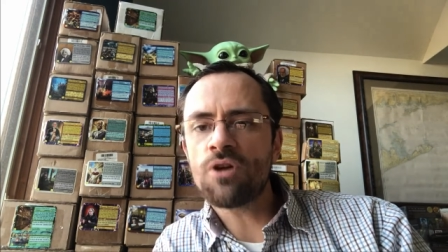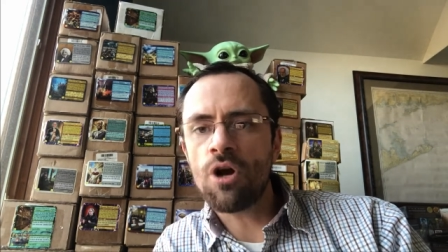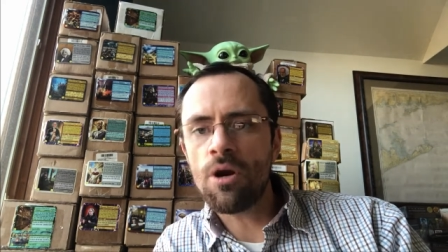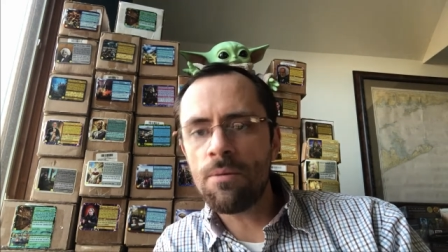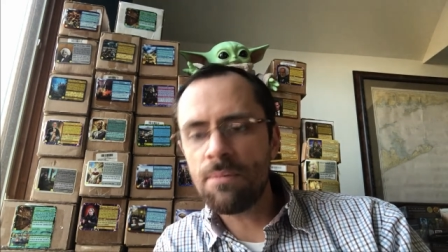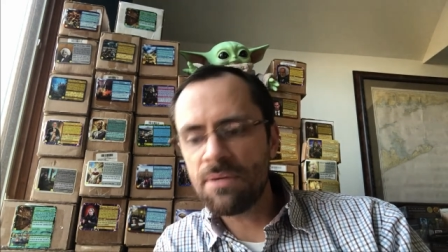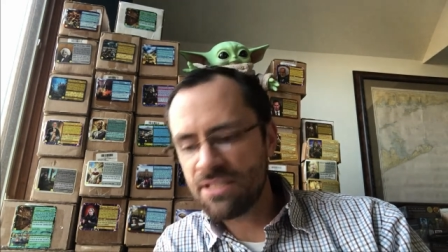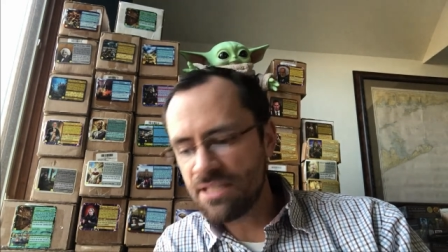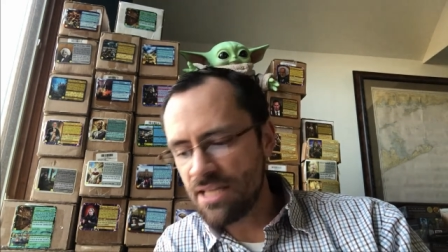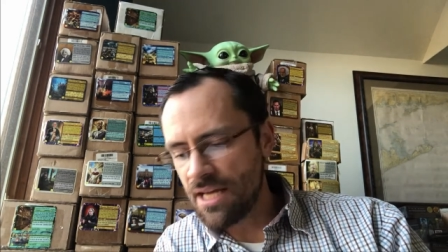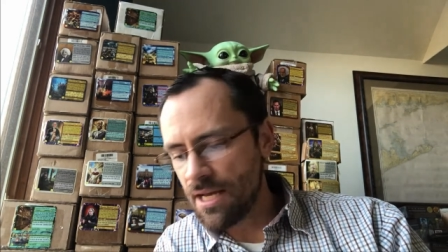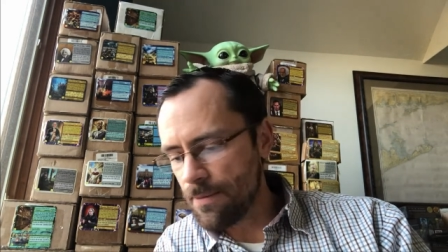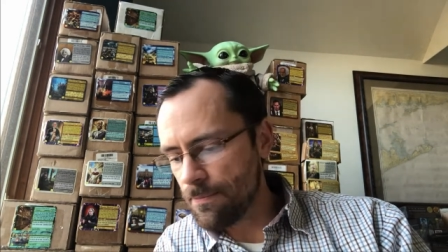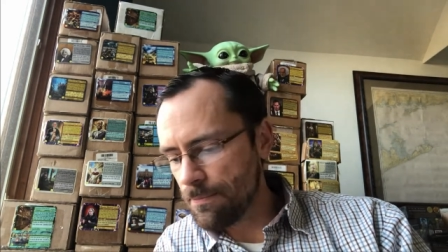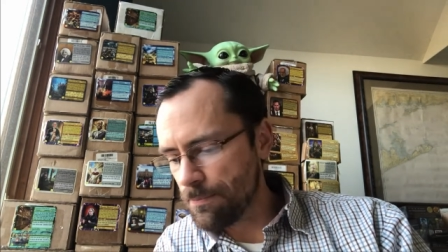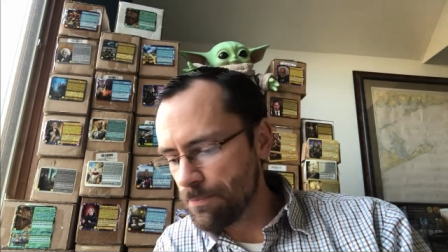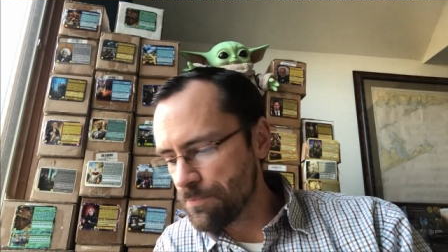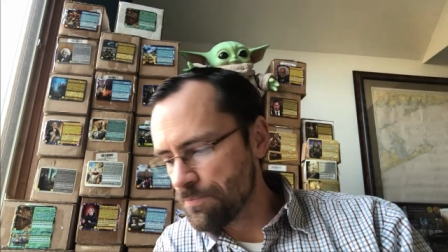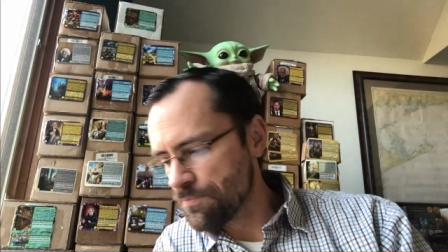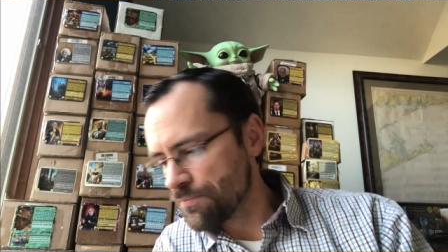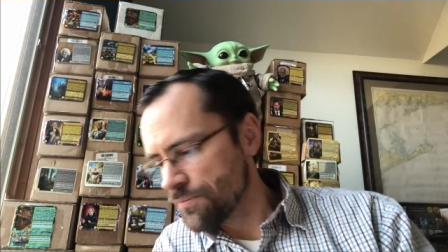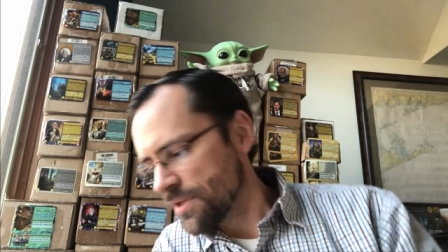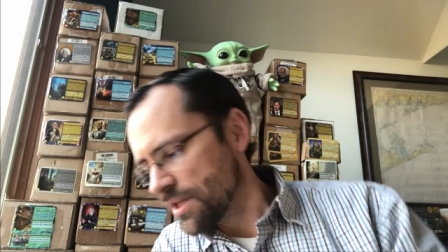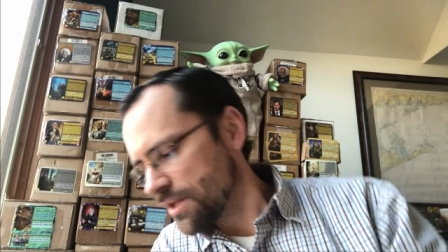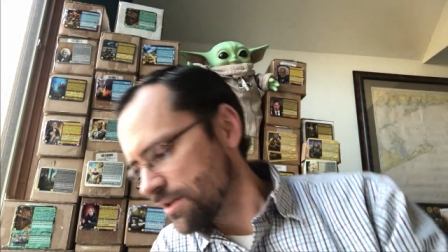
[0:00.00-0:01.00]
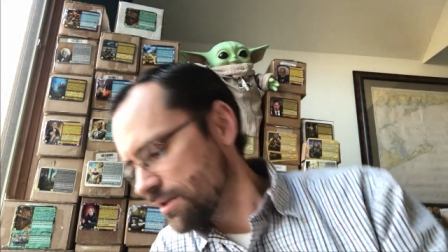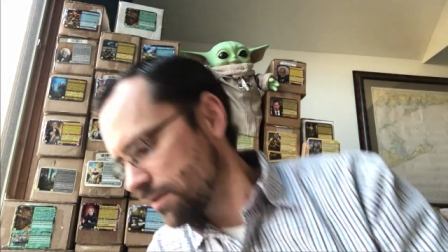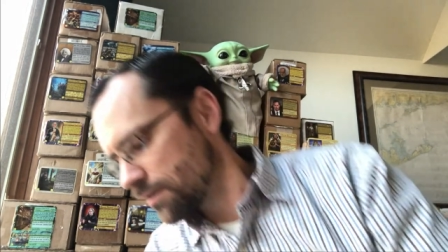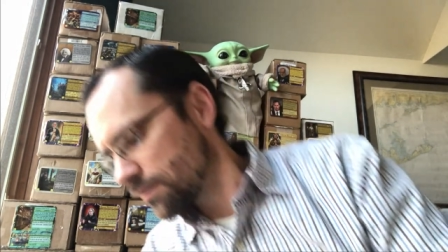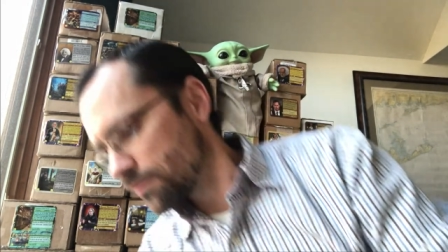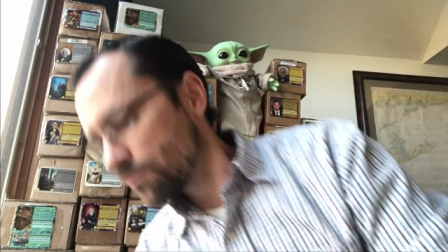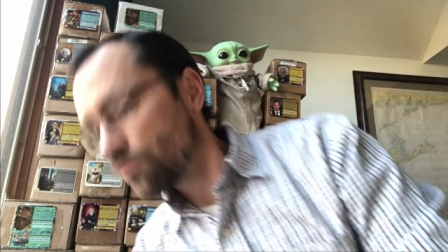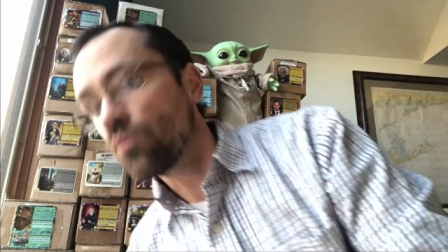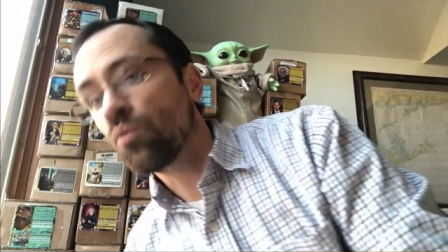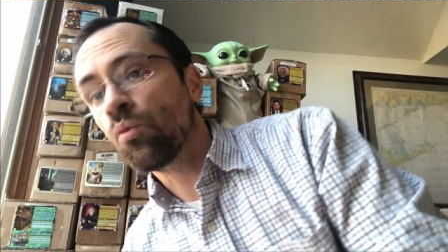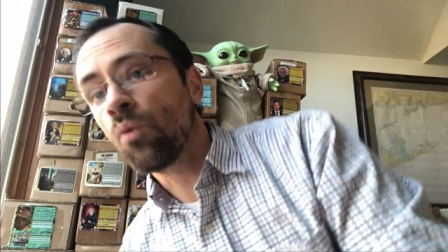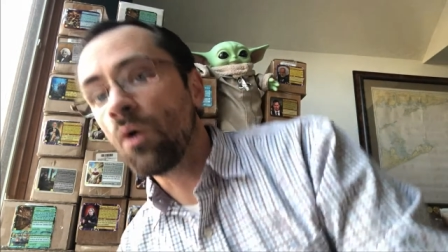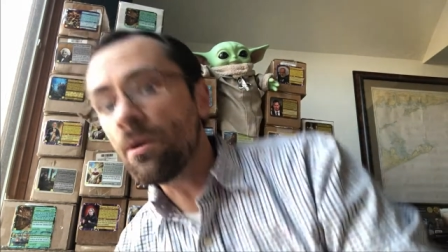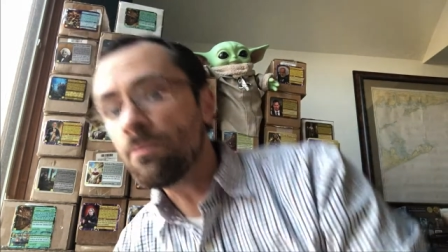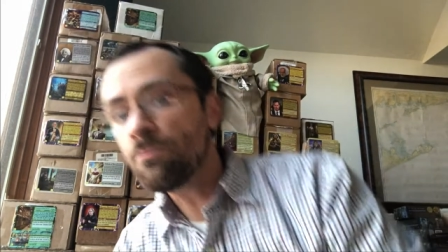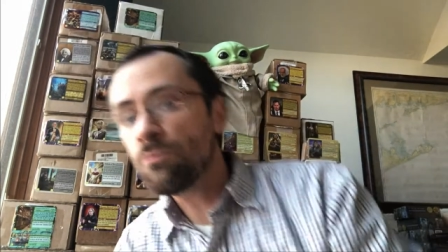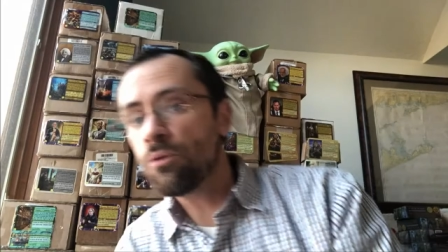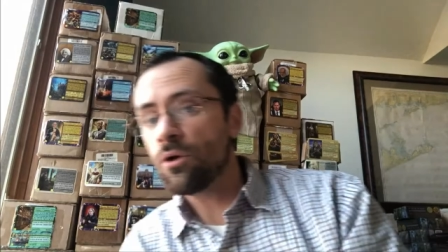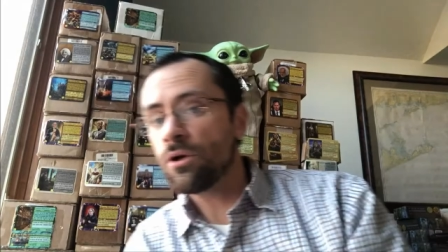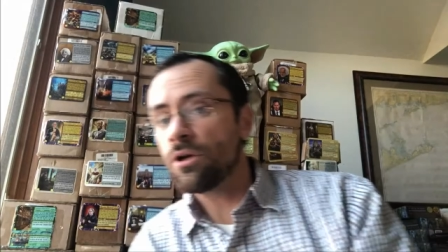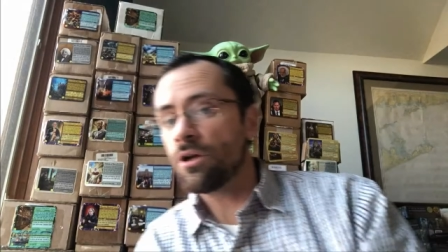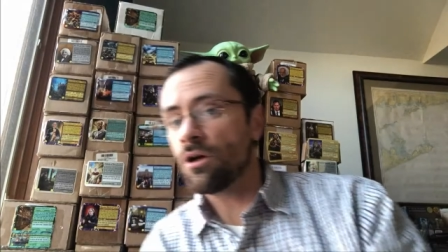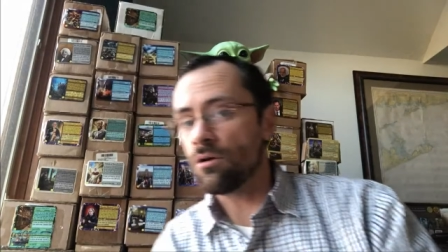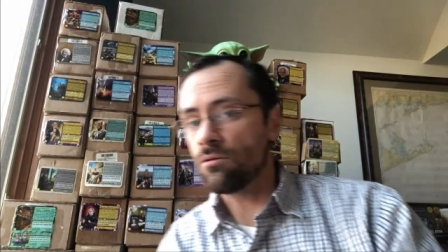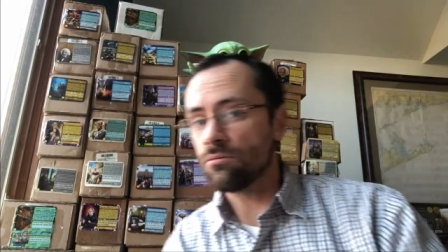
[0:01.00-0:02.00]
Armistead.
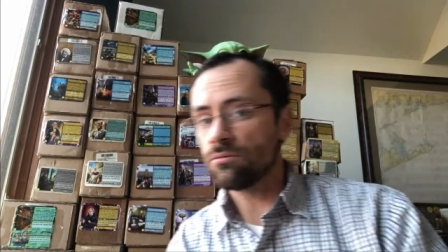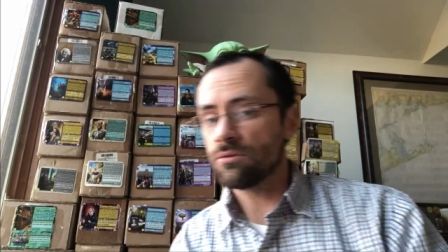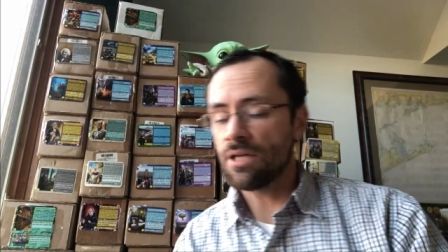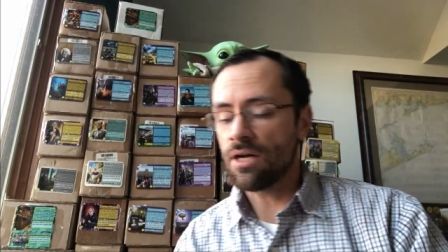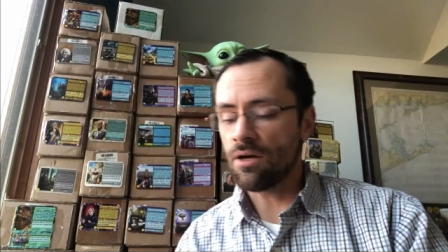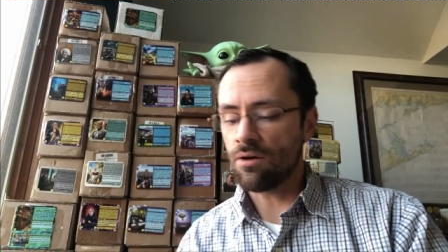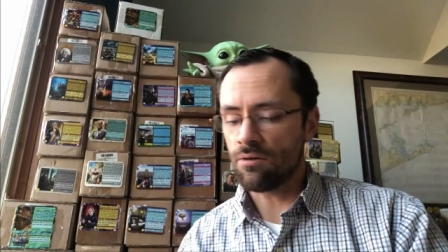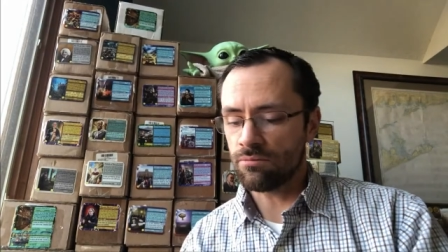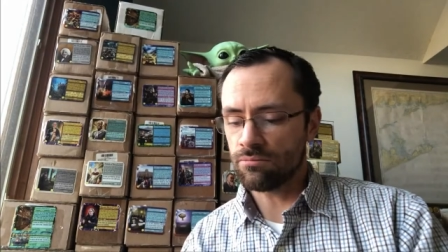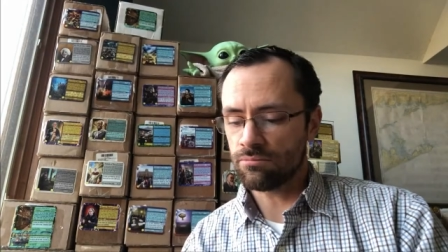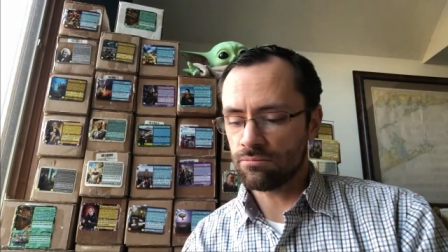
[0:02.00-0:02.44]
1.0. No.